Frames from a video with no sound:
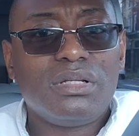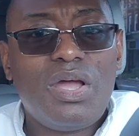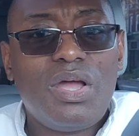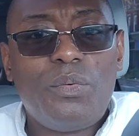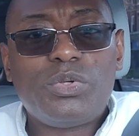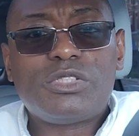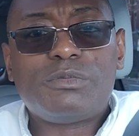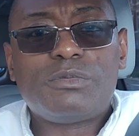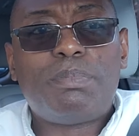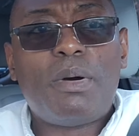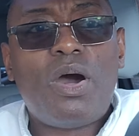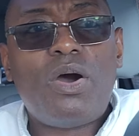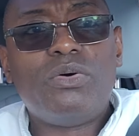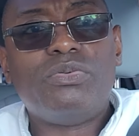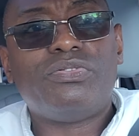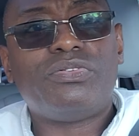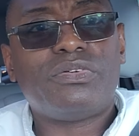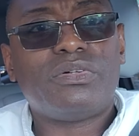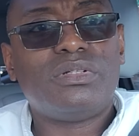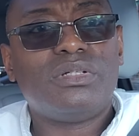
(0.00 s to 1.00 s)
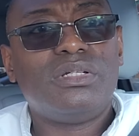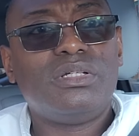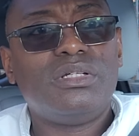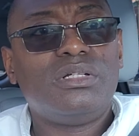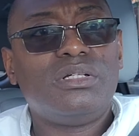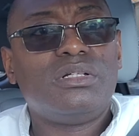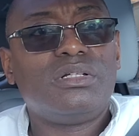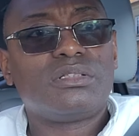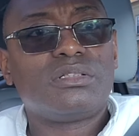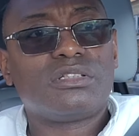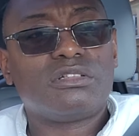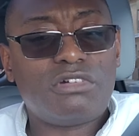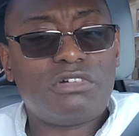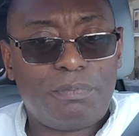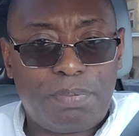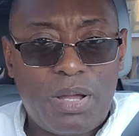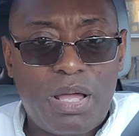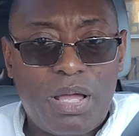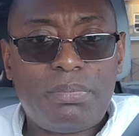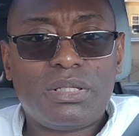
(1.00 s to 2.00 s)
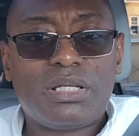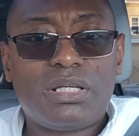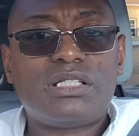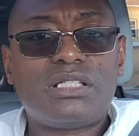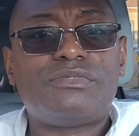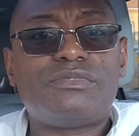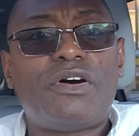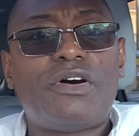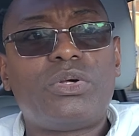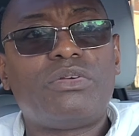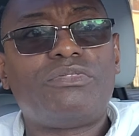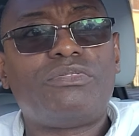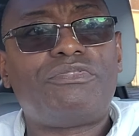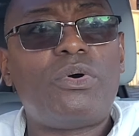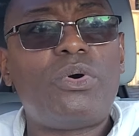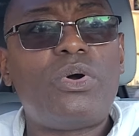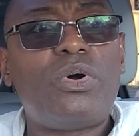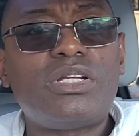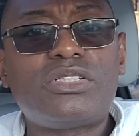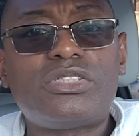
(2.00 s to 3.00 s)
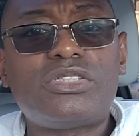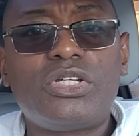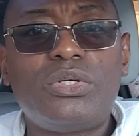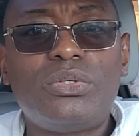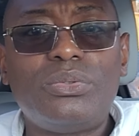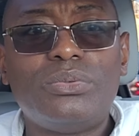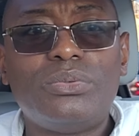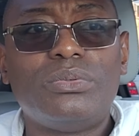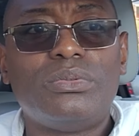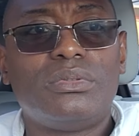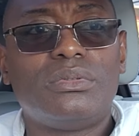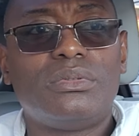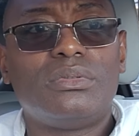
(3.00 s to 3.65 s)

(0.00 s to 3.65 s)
The Republicans voted for it too,